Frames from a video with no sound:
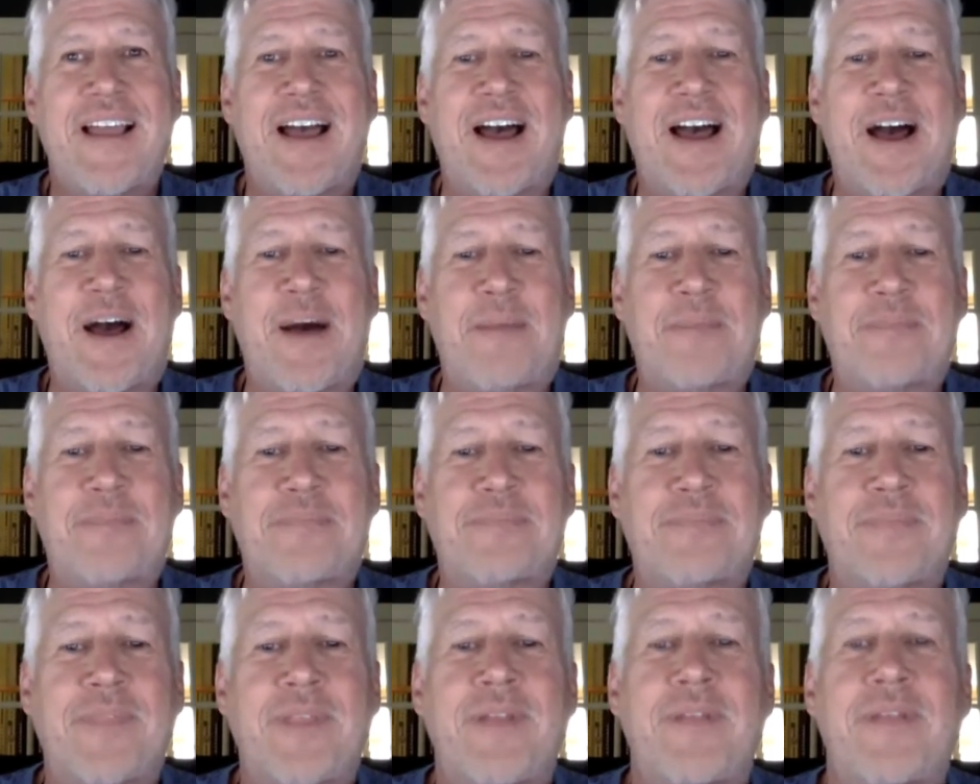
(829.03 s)

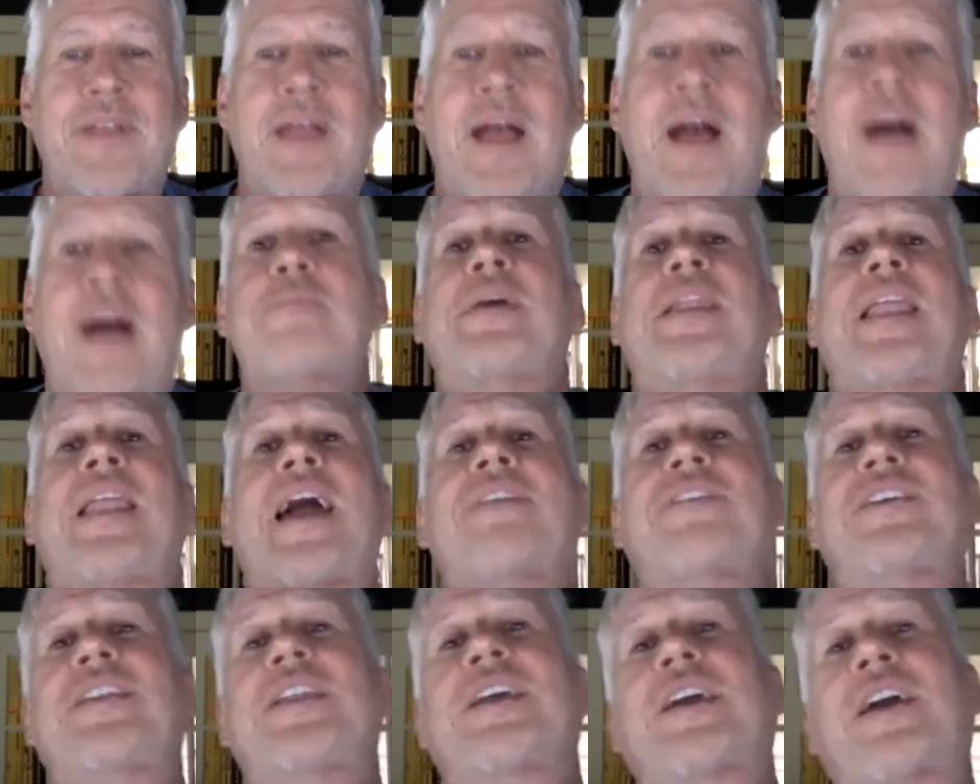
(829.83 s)
I've been
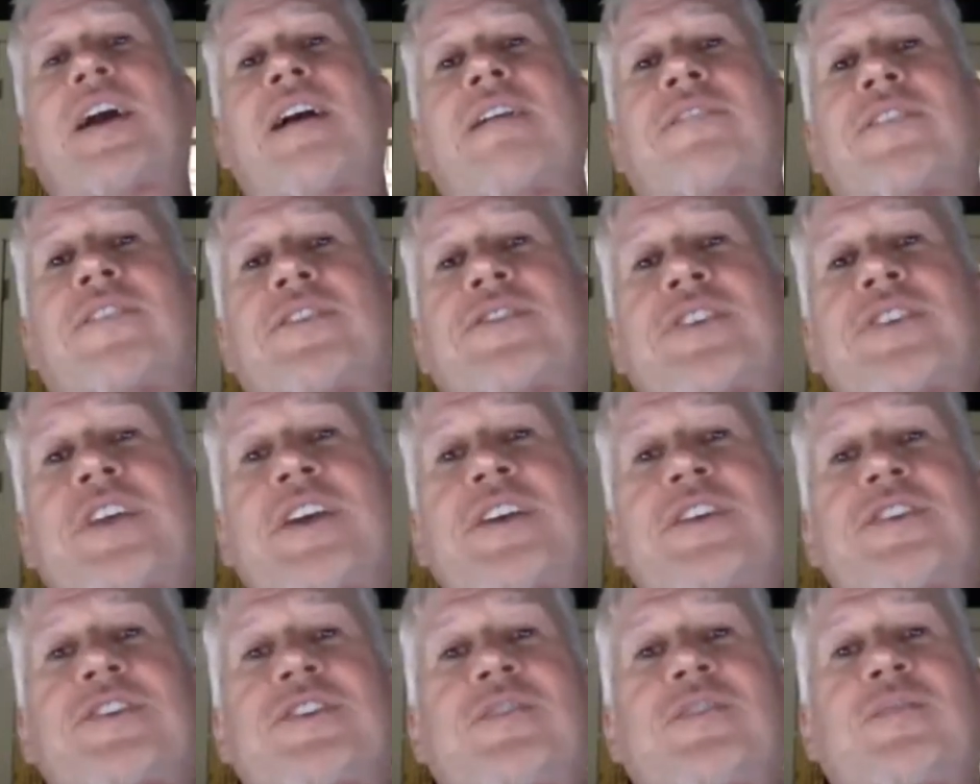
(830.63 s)
having a
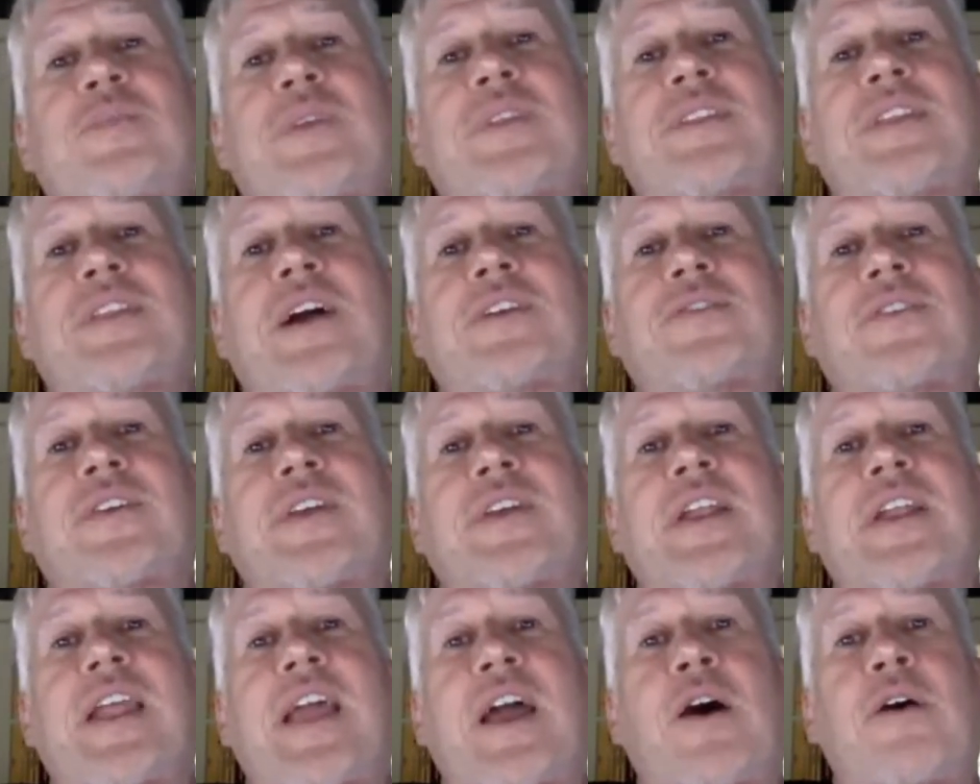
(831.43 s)
conversation with Dr.
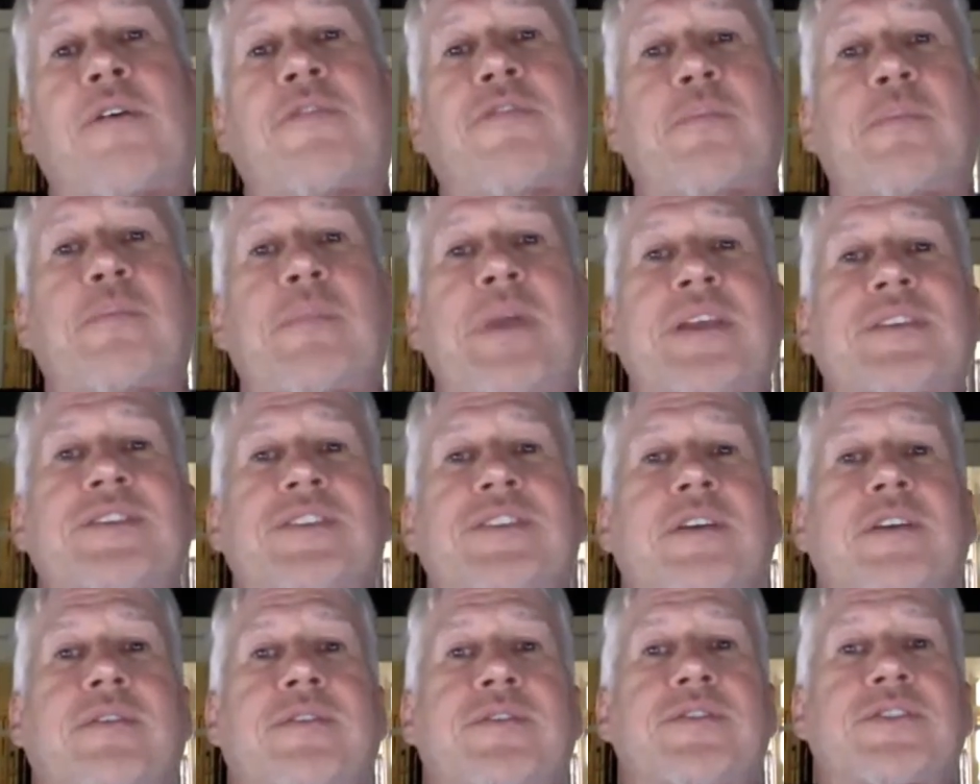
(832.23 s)
Ken Howell from Mesa,
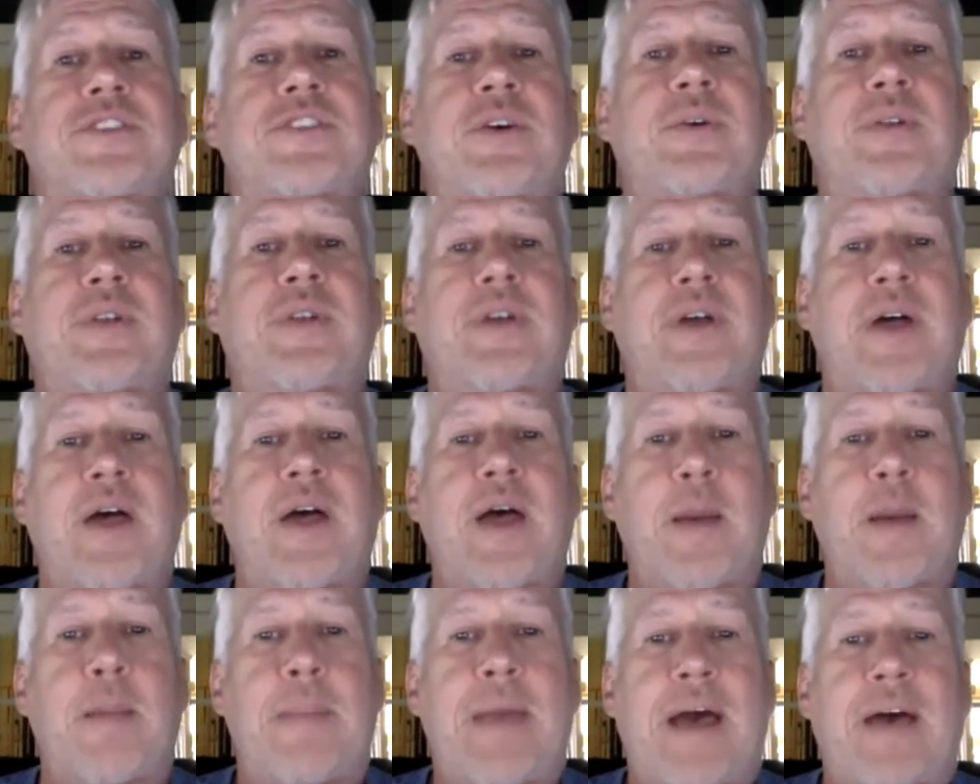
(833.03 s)
Arizona,
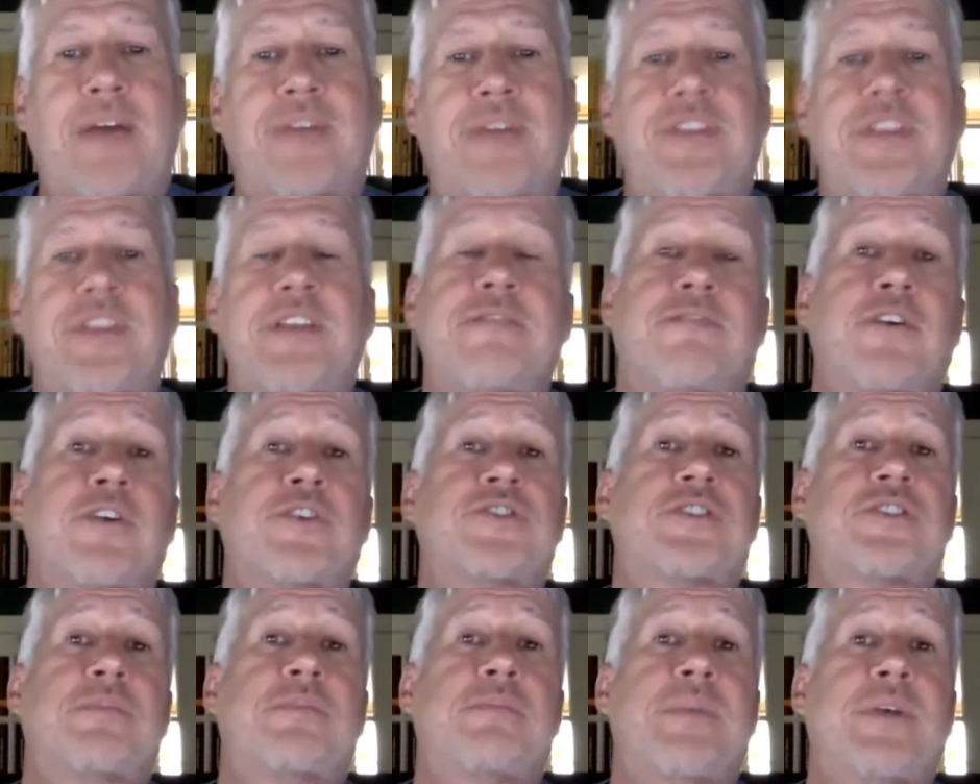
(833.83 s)
about the
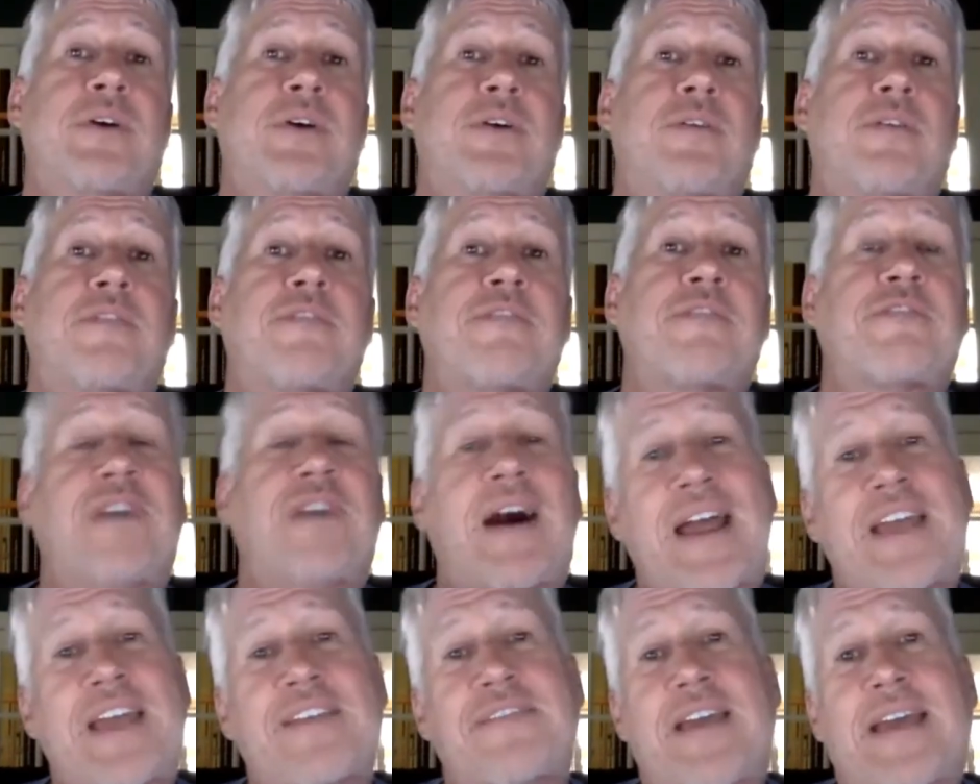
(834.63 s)
Versamill
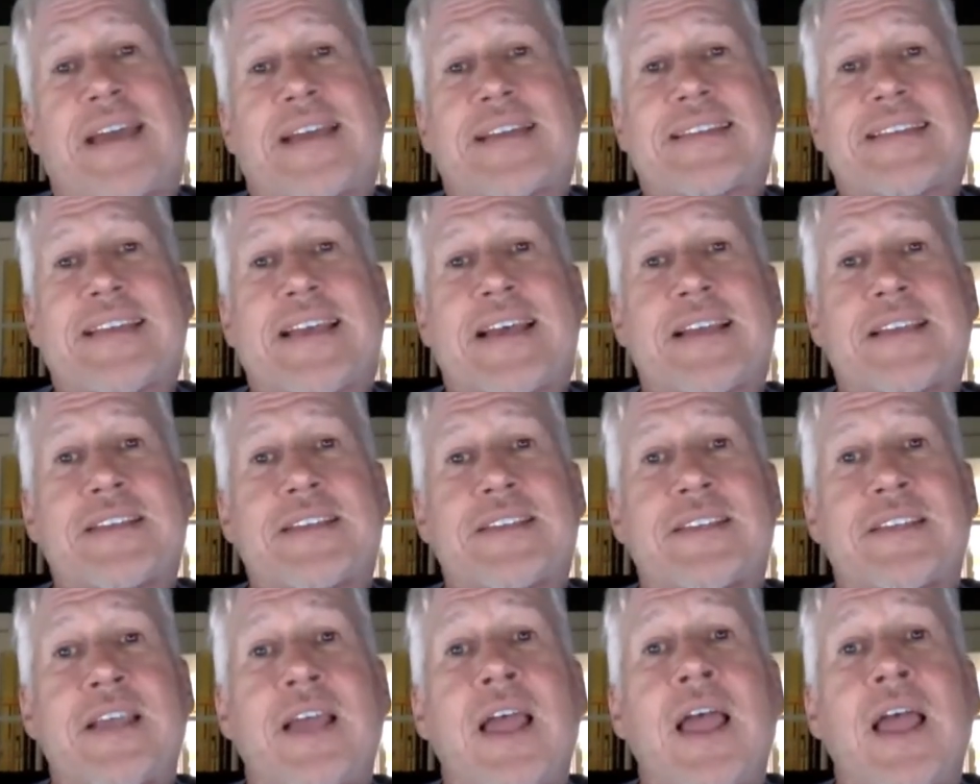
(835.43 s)
5Xs.